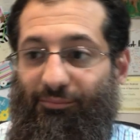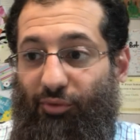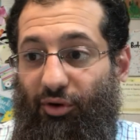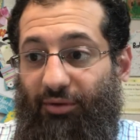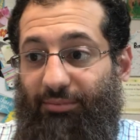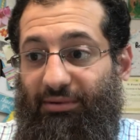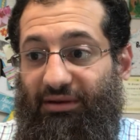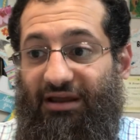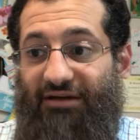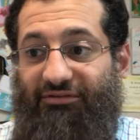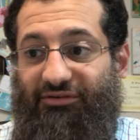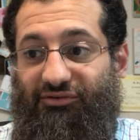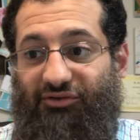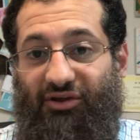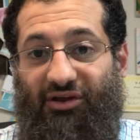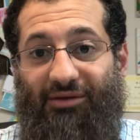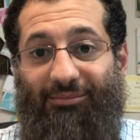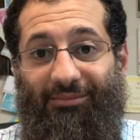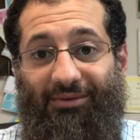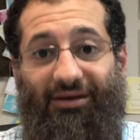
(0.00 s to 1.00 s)
more beloved
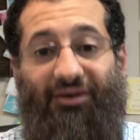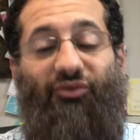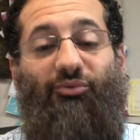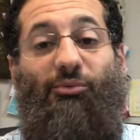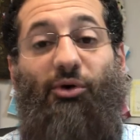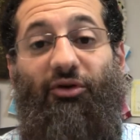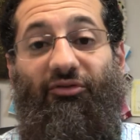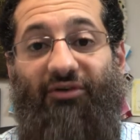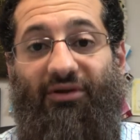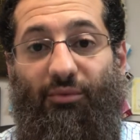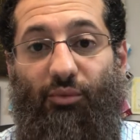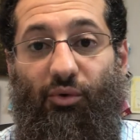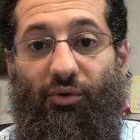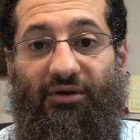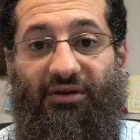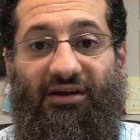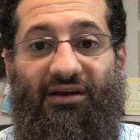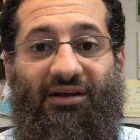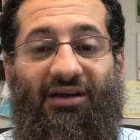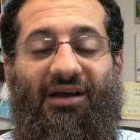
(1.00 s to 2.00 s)
to him, is more
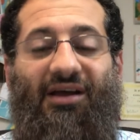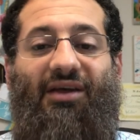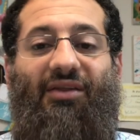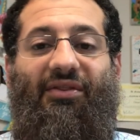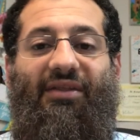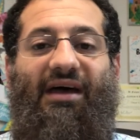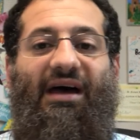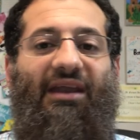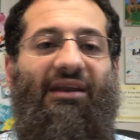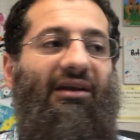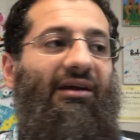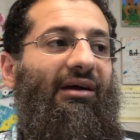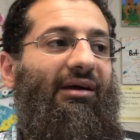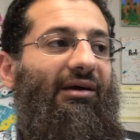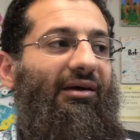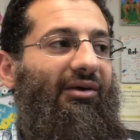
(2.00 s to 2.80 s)
rewarding than